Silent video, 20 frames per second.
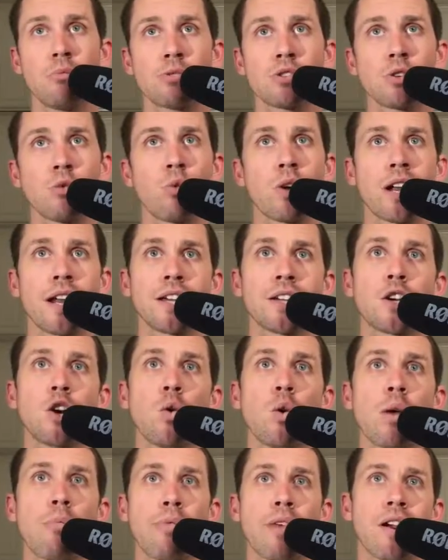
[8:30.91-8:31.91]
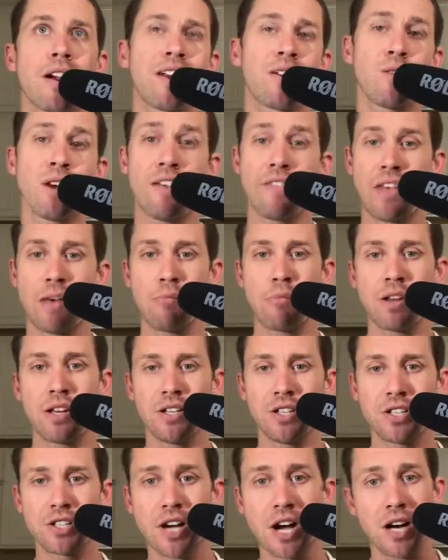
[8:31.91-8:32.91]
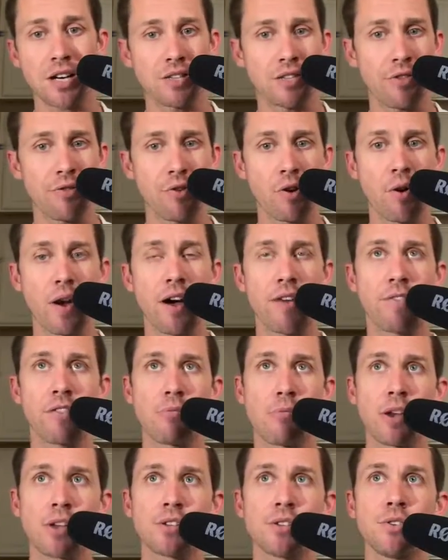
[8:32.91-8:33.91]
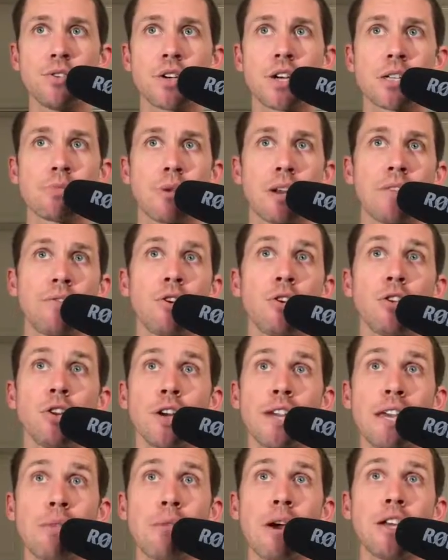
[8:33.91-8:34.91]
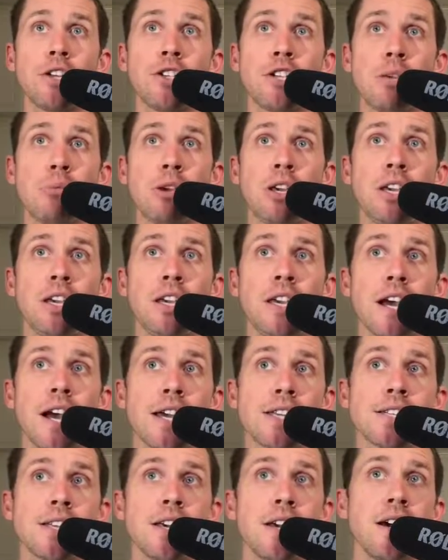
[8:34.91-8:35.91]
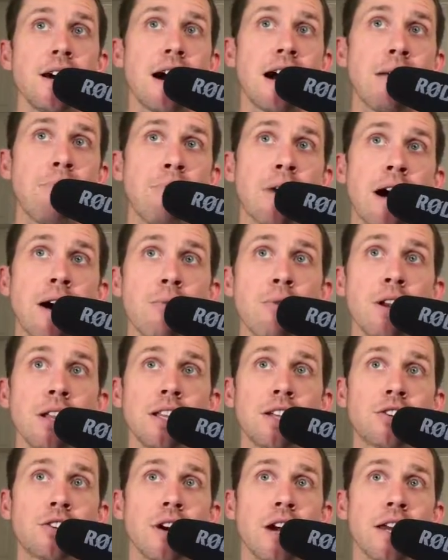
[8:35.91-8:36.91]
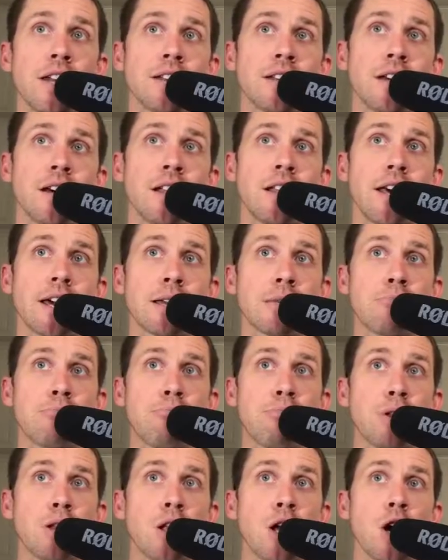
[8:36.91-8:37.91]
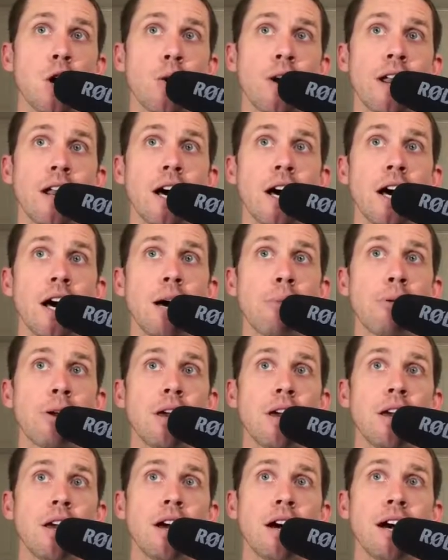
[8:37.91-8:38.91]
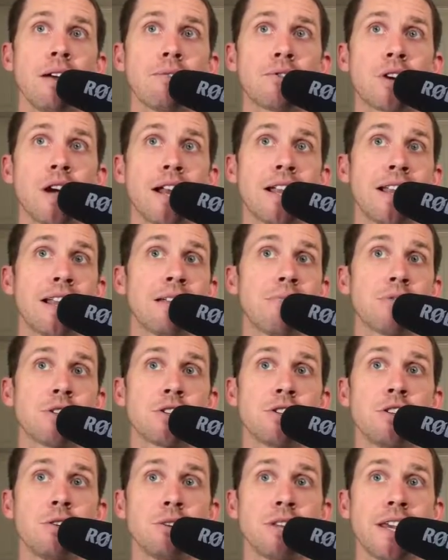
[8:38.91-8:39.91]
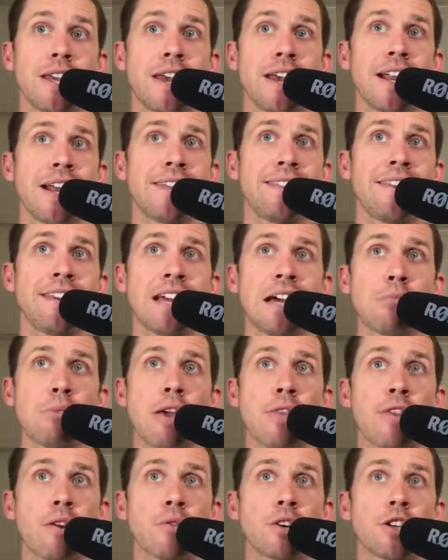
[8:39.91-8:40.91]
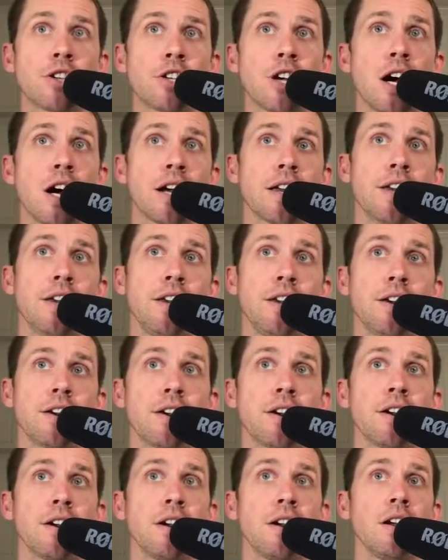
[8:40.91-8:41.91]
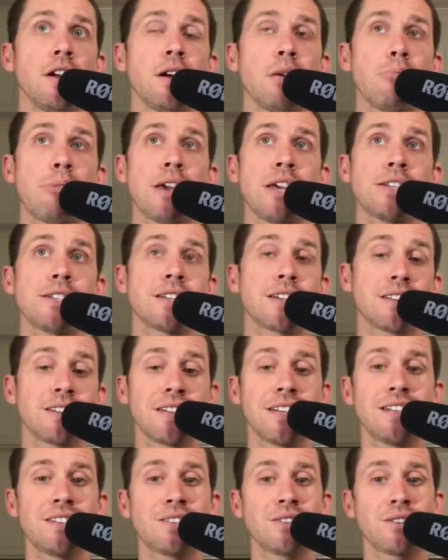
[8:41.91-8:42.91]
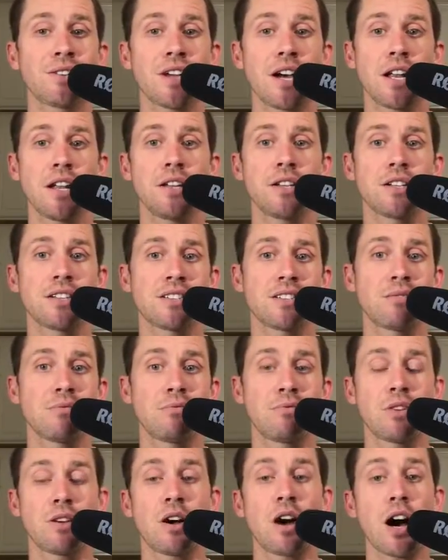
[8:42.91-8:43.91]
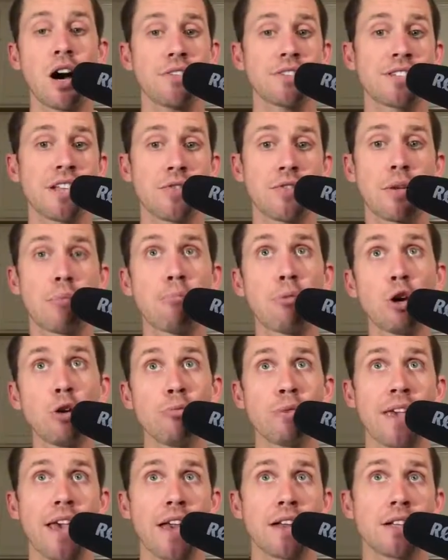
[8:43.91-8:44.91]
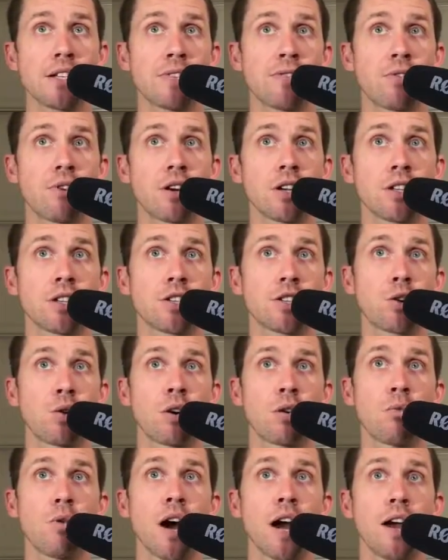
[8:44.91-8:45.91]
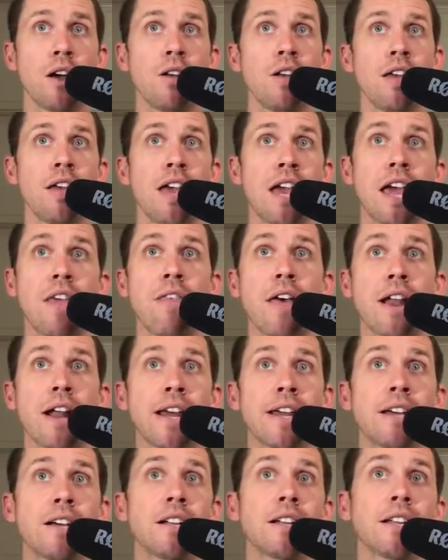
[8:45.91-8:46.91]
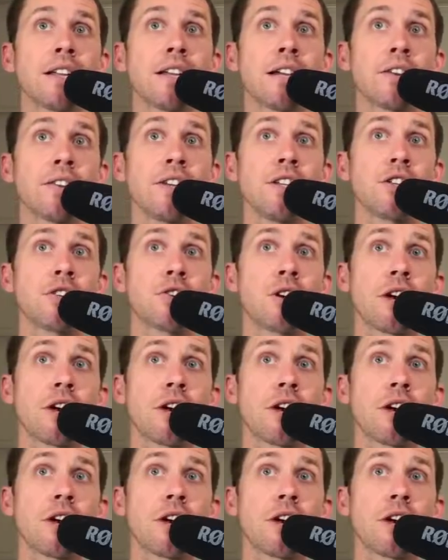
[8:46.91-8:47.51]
So when I go up there, I don't have that many shocks to throw out for my Zookas. But if you look at my GBE, guys, I'm not really trying to like blow it up. I'm trying to let them just do what they can. I think I may throw a shock here, basically to kind of just offset the boom cannons for a short while, and then I clear these